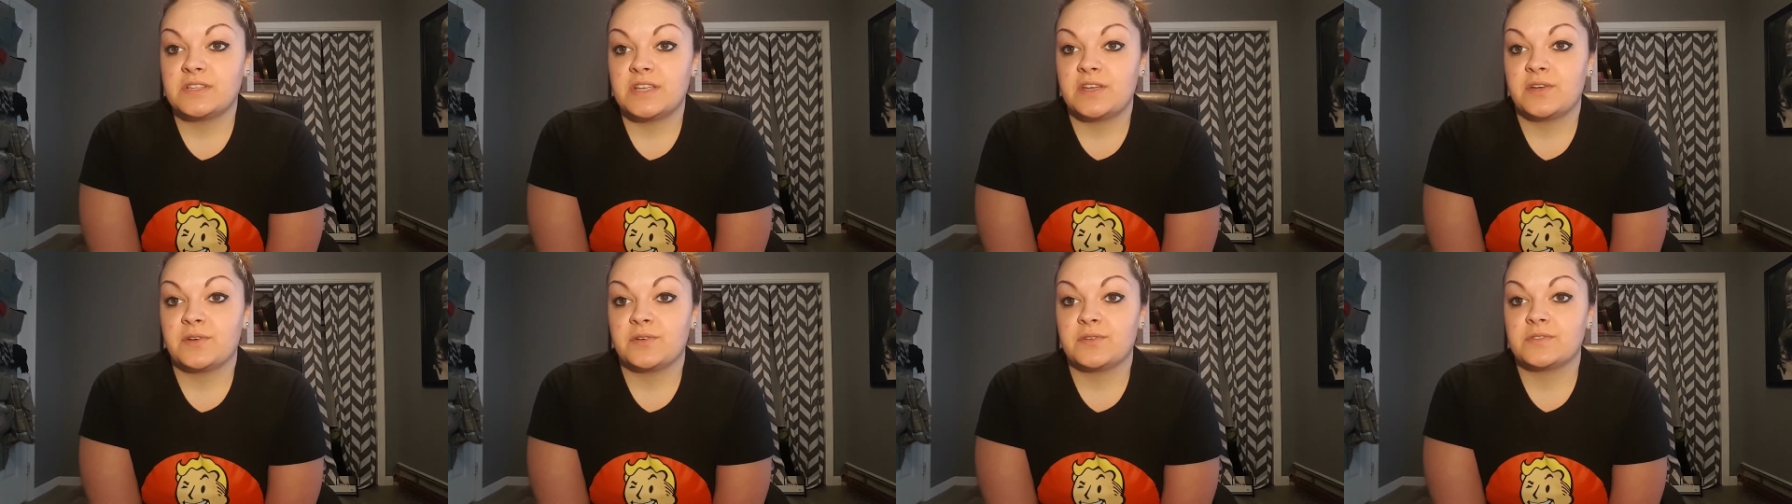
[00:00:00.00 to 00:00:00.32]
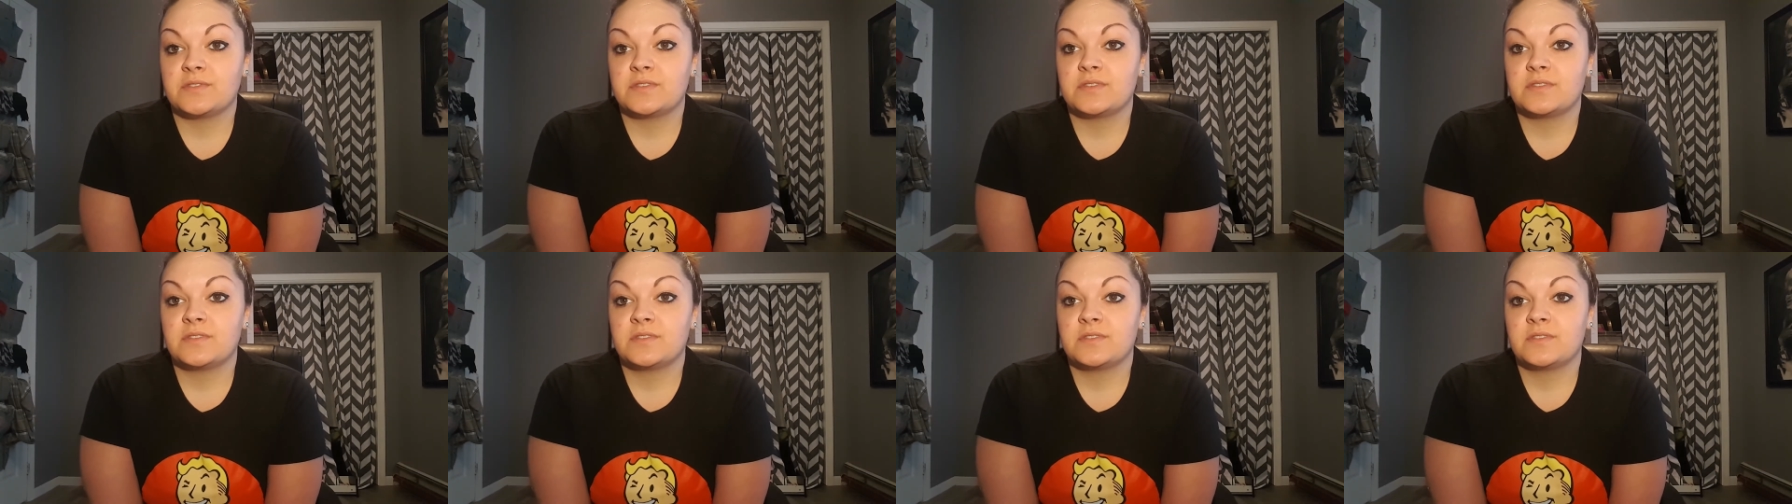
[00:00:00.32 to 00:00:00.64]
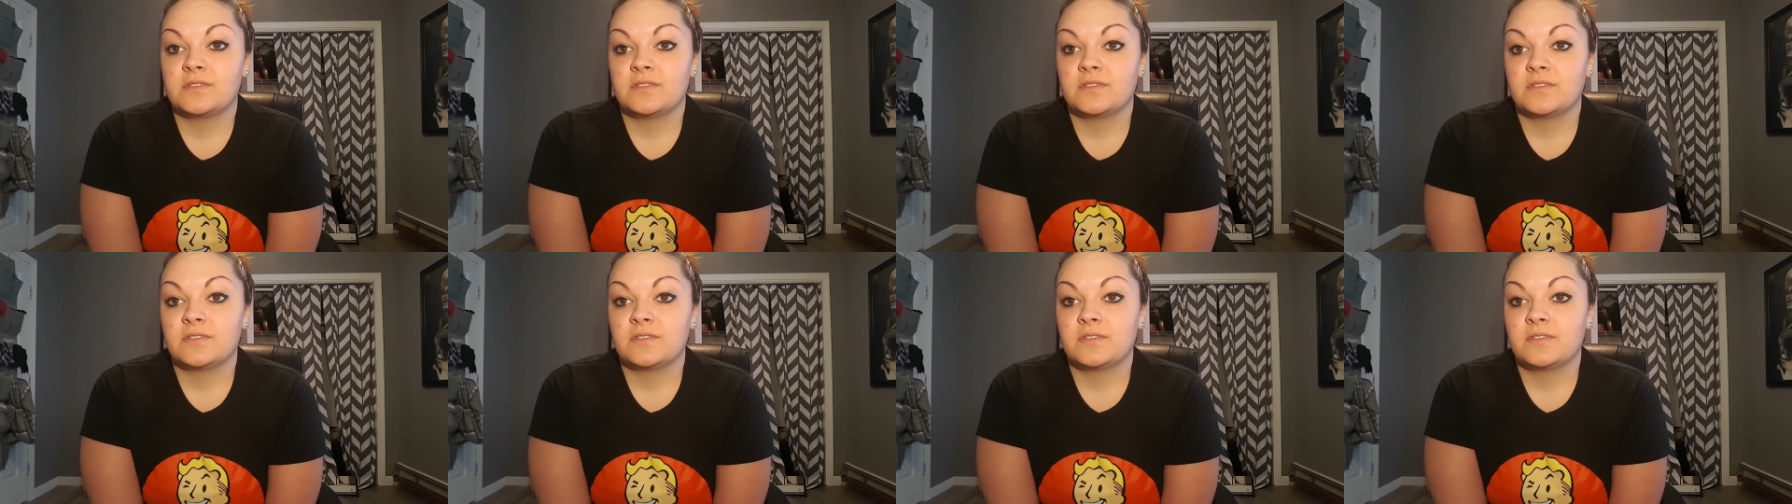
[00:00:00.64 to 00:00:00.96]
He goes,
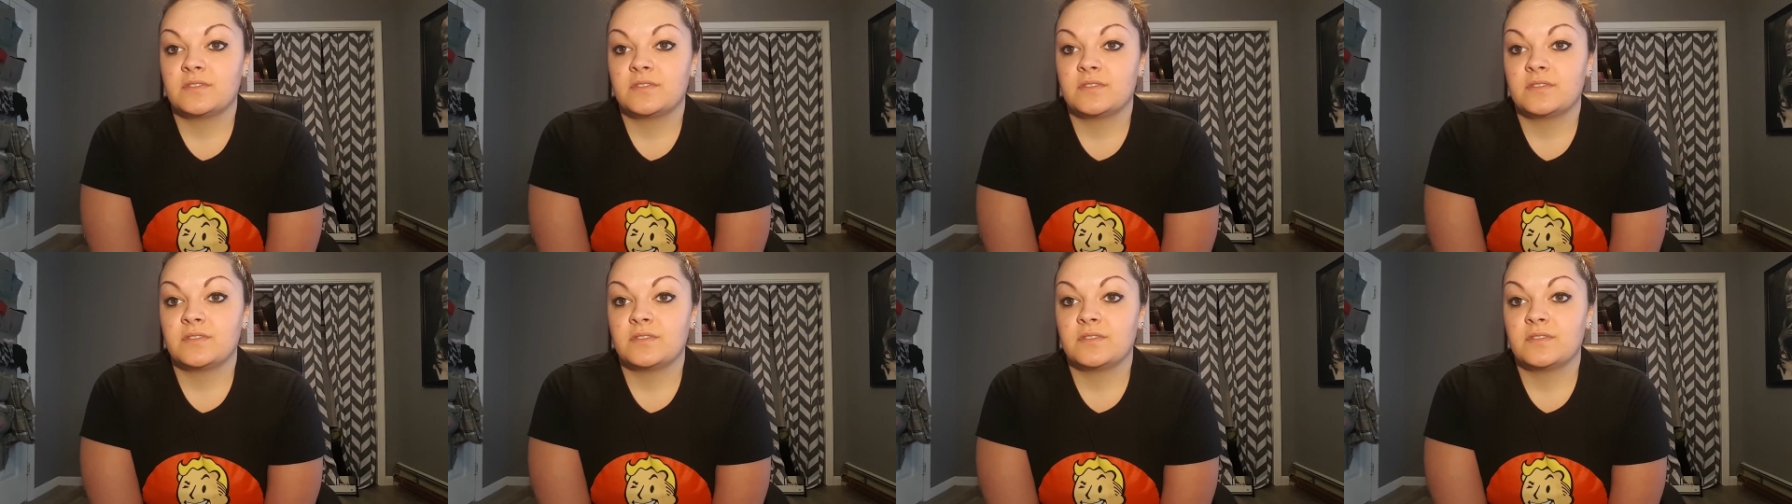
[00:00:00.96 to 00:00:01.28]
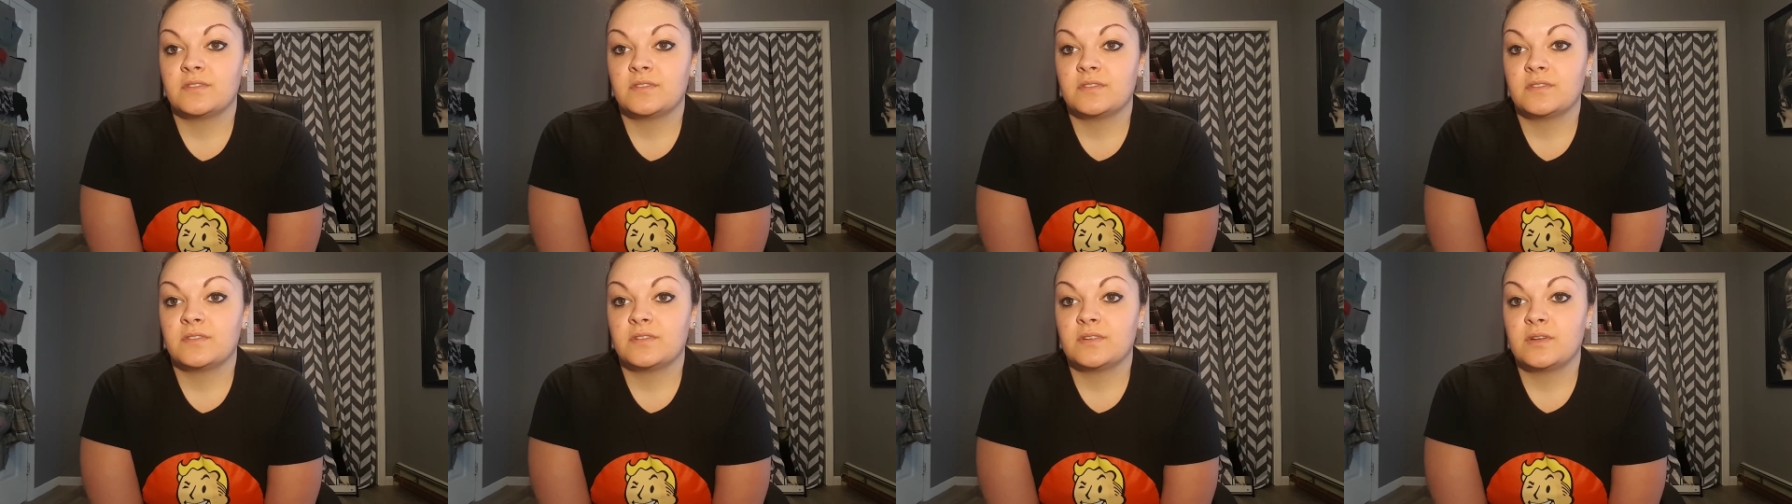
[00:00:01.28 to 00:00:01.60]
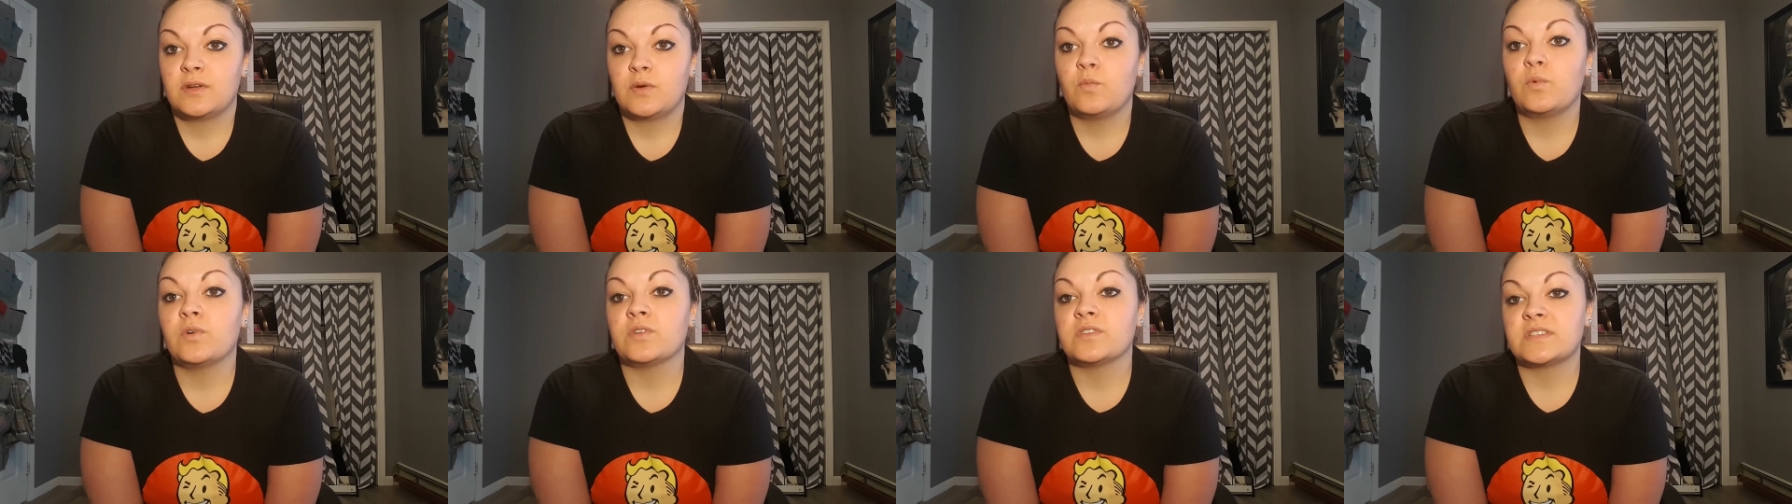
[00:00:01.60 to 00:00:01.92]

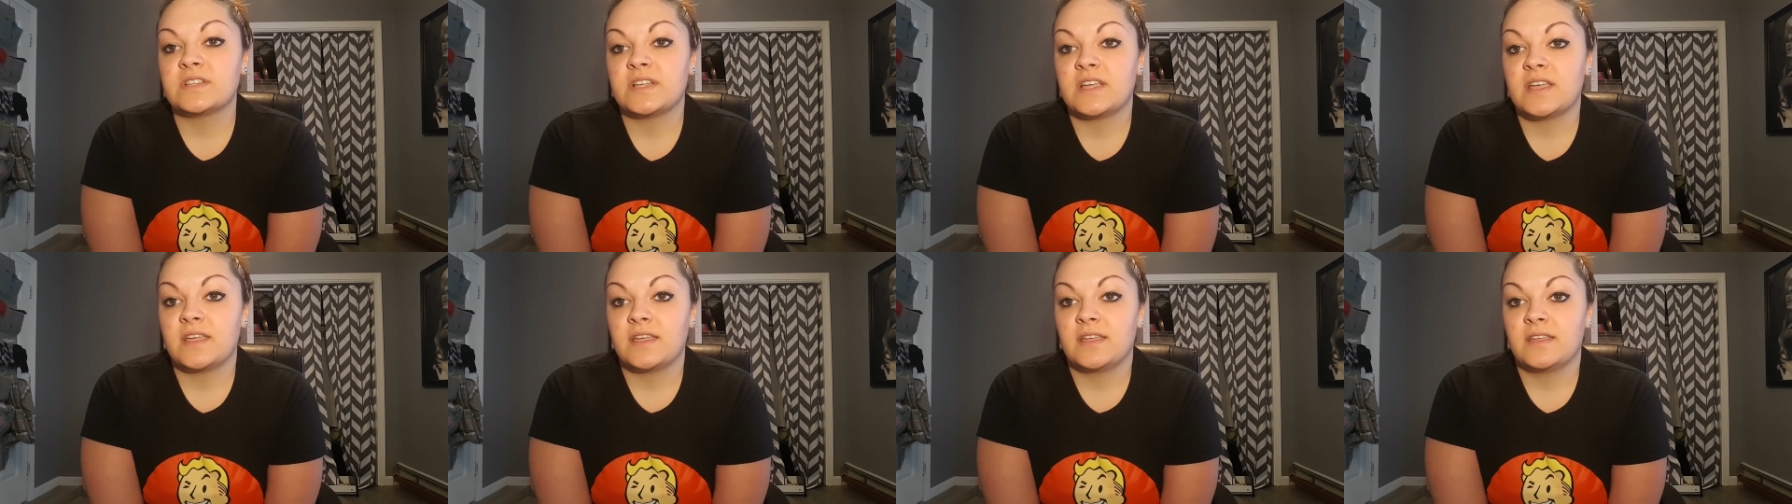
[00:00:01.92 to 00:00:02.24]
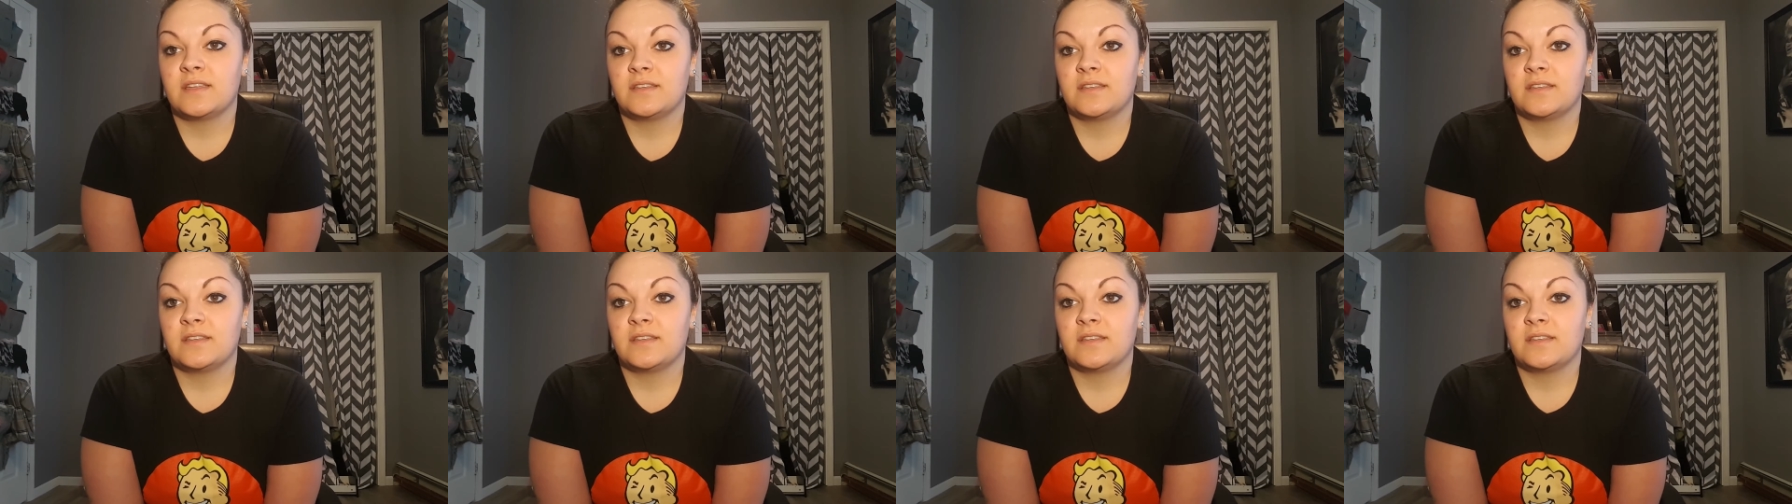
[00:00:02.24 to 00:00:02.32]
we'll see.